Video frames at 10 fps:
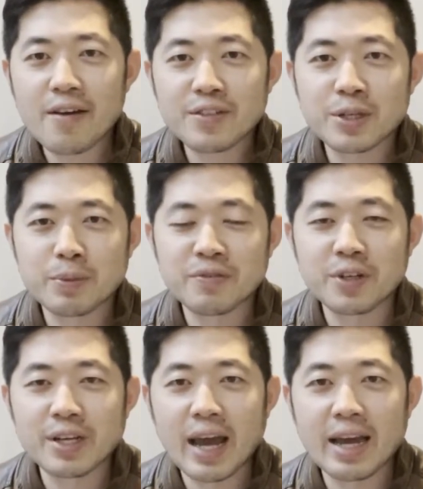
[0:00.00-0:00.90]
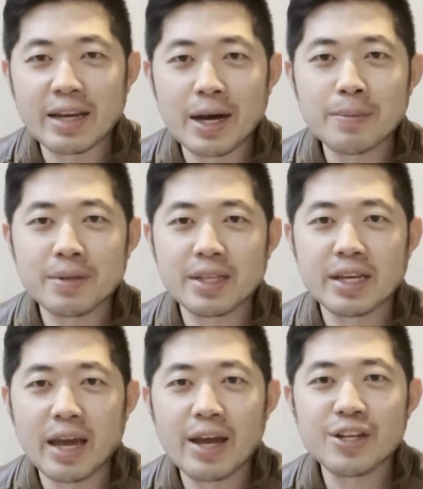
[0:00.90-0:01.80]
before you hang up,
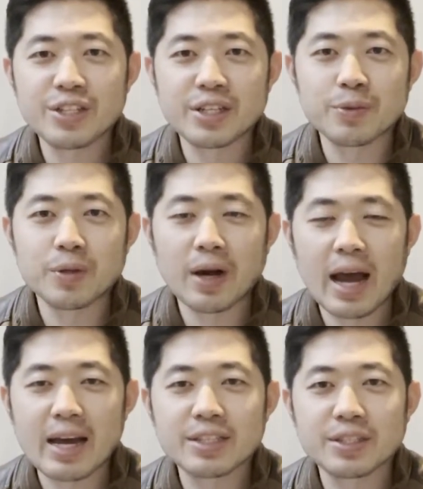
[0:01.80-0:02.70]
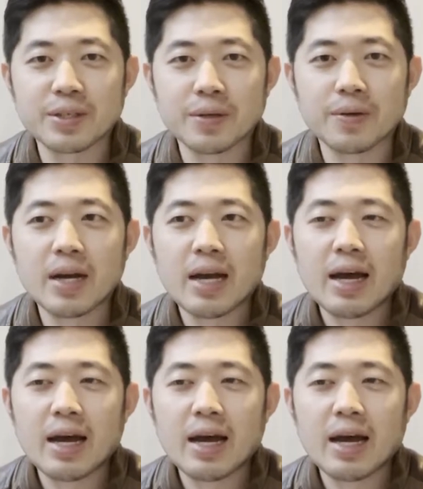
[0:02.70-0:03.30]
the agent will ask you,